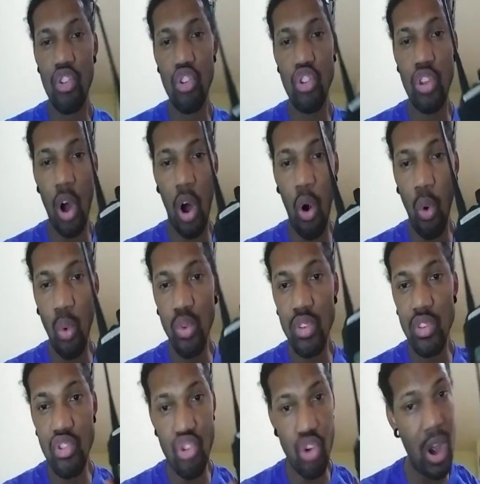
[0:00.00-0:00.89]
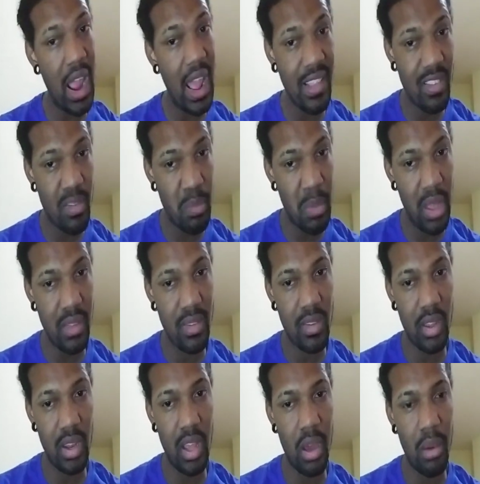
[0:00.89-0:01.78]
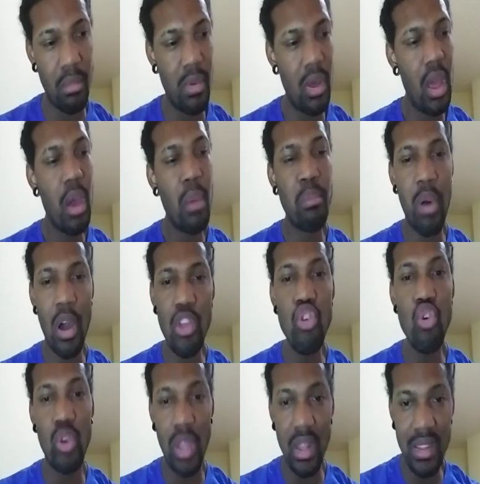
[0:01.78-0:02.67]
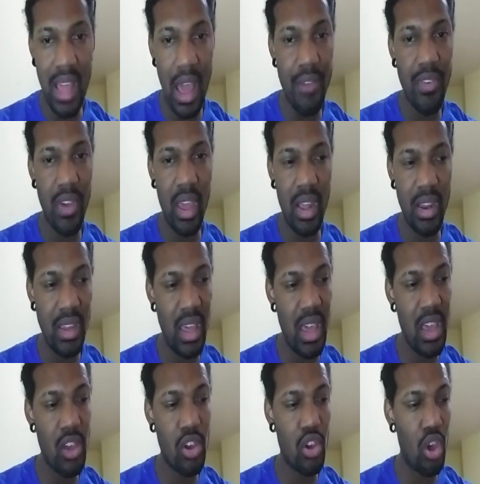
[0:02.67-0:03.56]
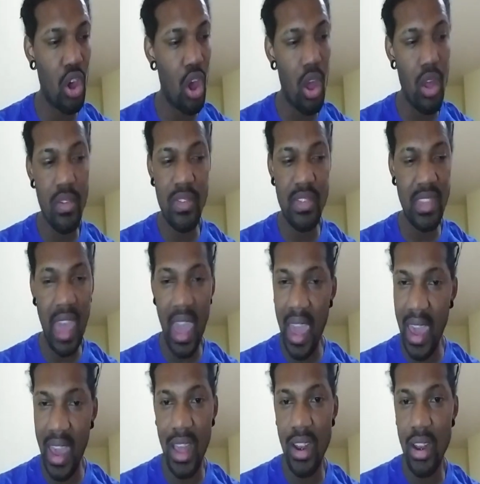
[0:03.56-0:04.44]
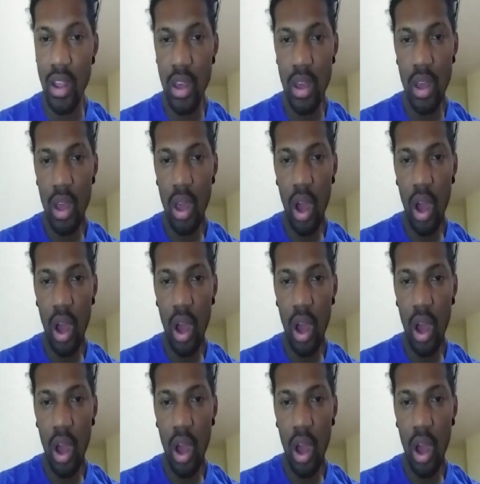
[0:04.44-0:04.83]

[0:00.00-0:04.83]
Don't transmit to them, but you can definitely scan